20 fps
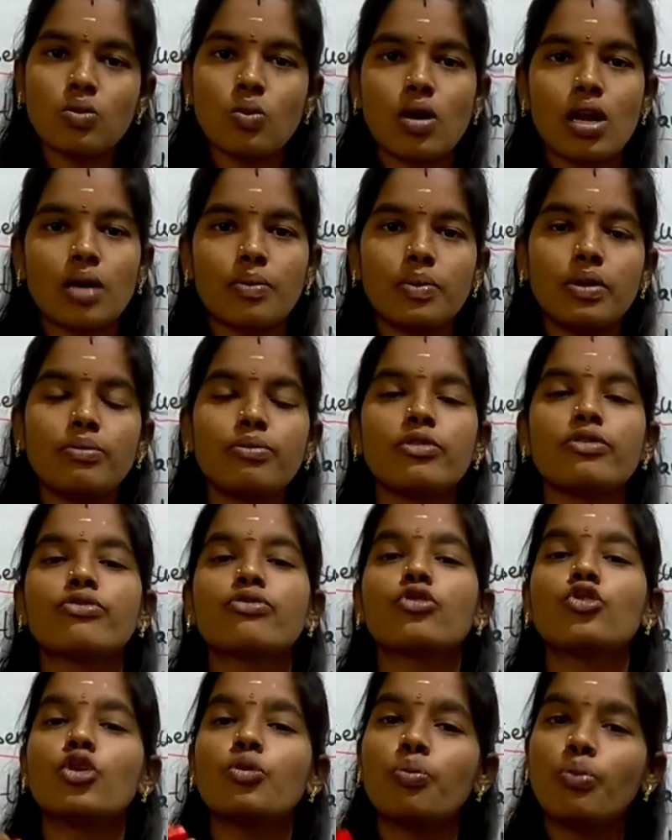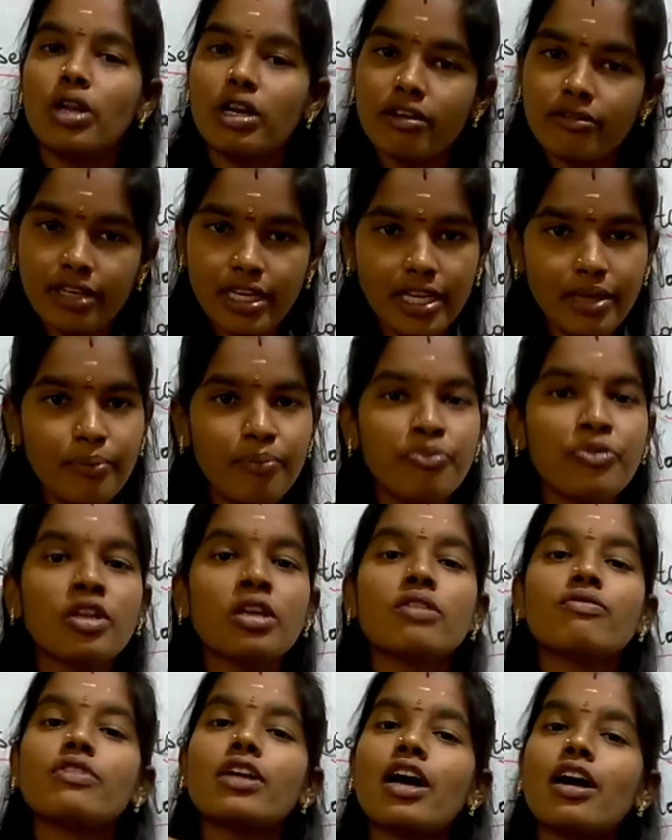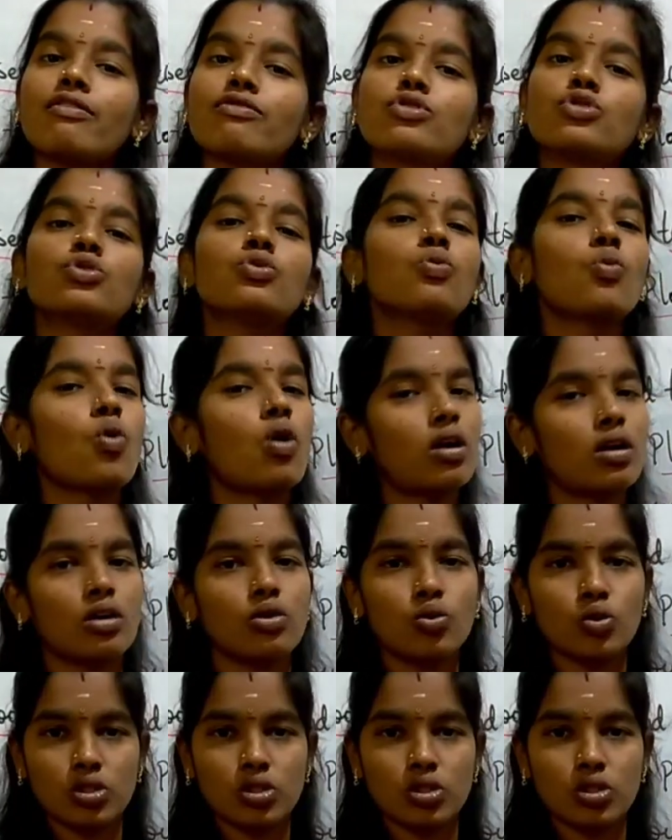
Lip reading: So what happens, before ploughing we have to water